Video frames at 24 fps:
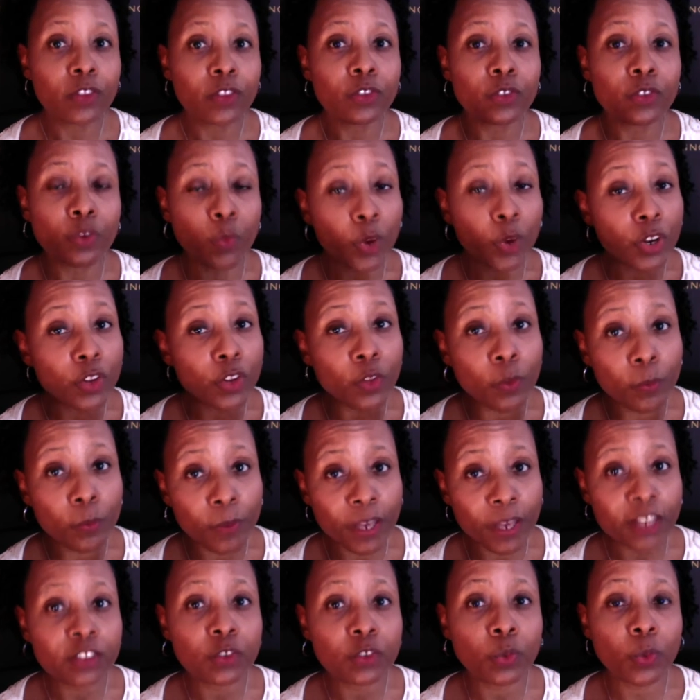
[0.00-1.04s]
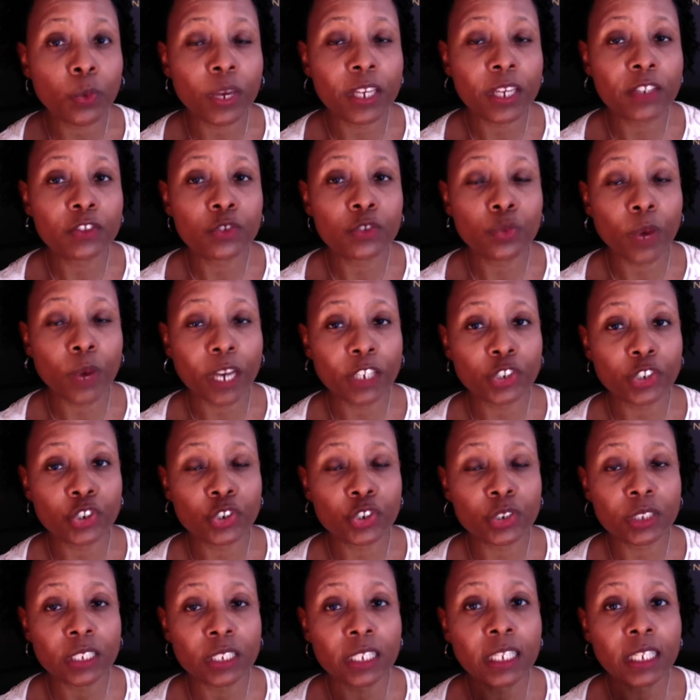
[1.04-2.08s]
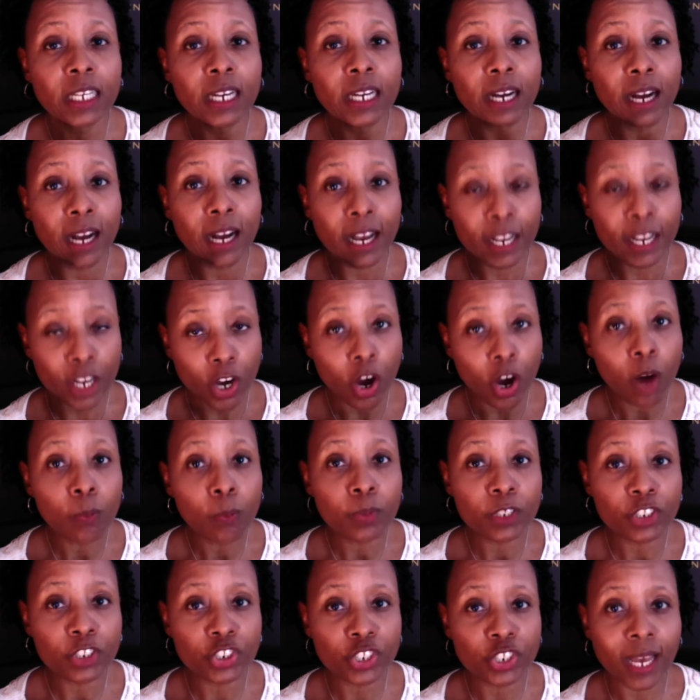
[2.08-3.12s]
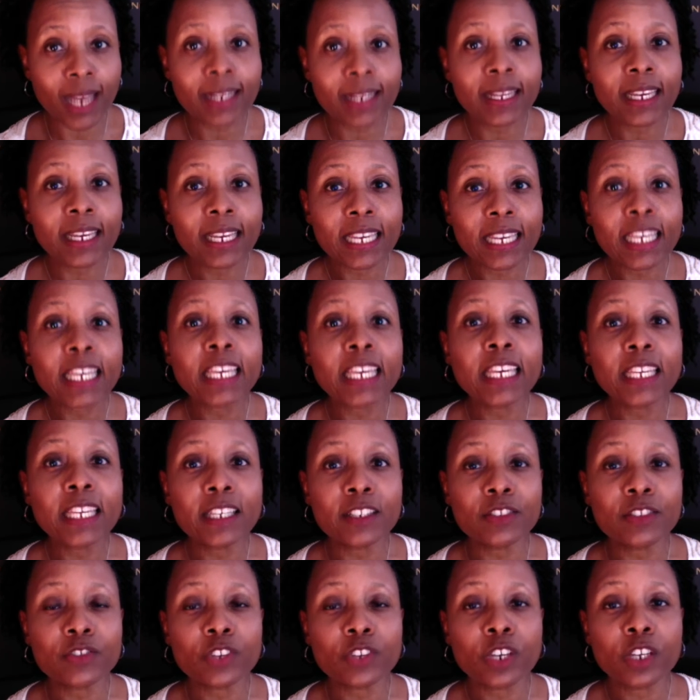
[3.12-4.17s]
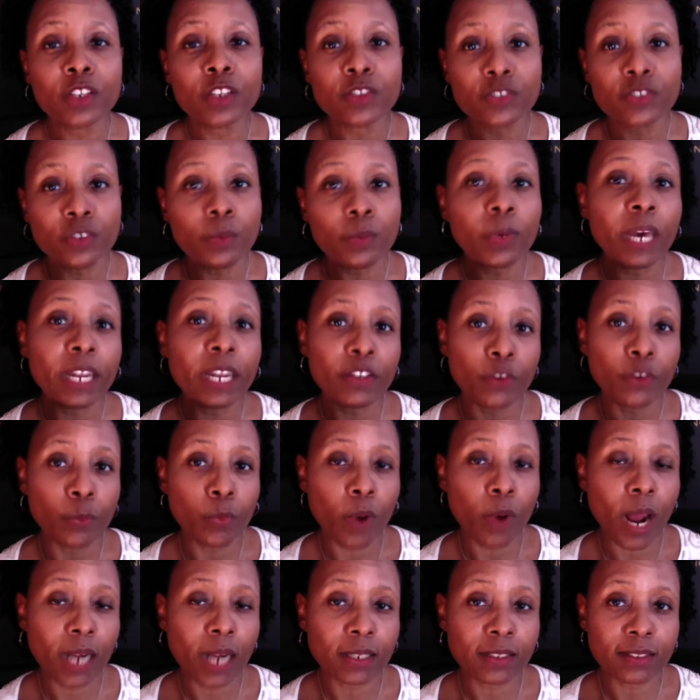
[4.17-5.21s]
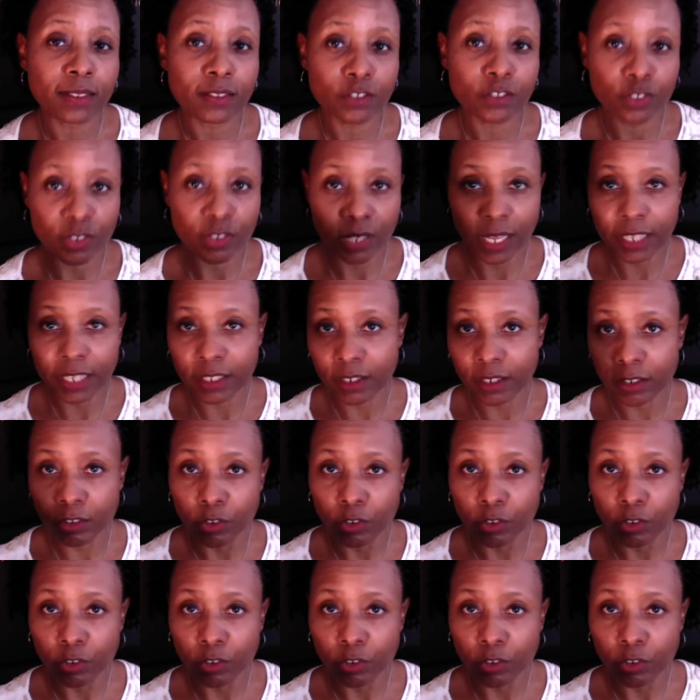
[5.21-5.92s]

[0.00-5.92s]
One of the best ways to actually accomplish that is some kind of a practice, just like uh,